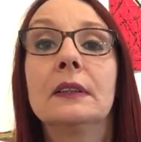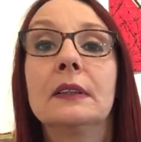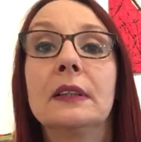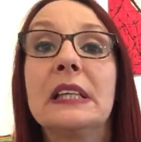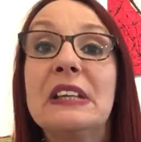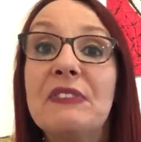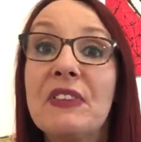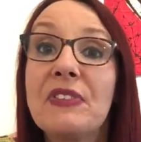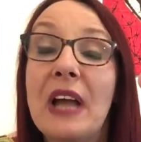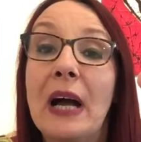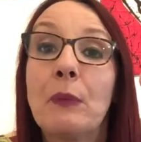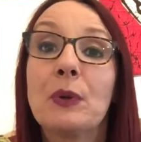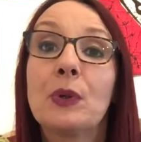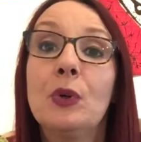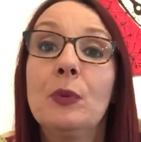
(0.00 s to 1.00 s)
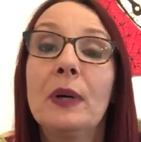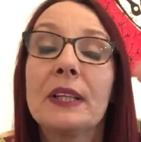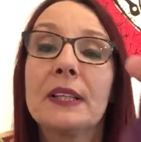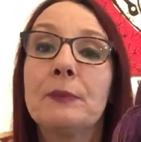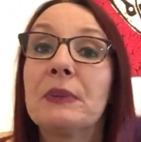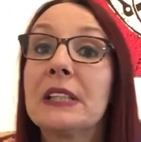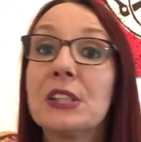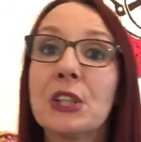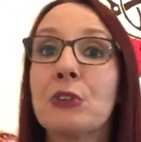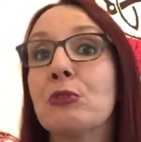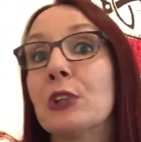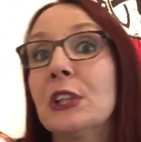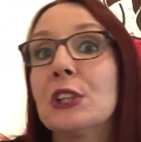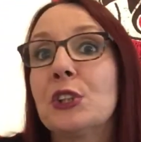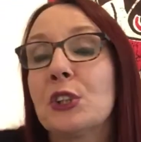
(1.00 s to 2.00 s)
Even that would go with it because you're
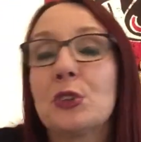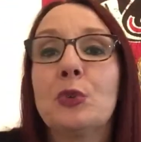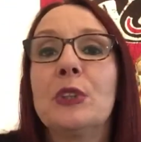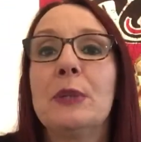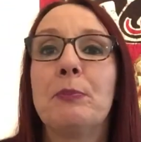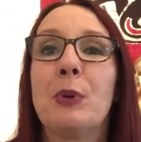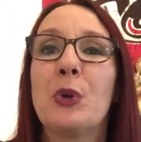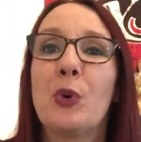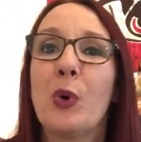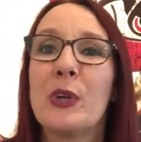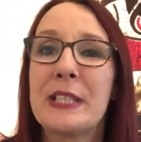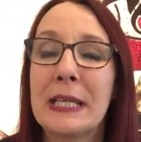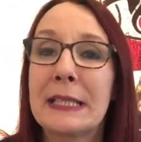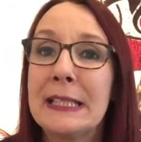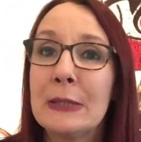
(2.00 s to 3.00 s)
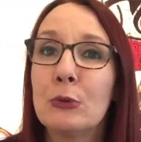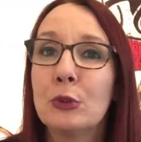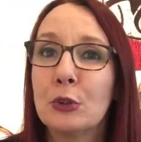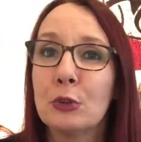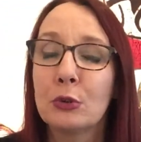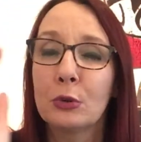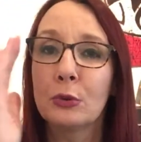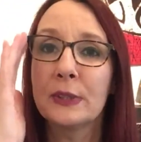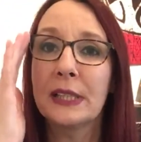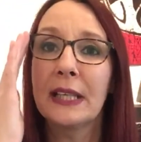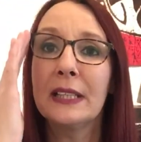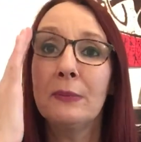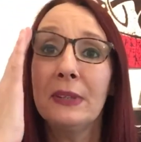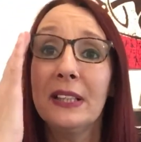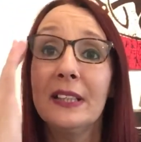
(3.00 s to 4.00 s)
really just going to put it on your heels and toes
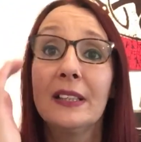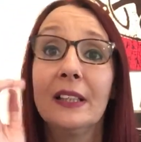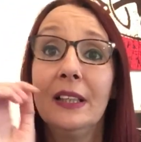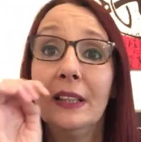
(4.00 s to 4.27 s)
anyway.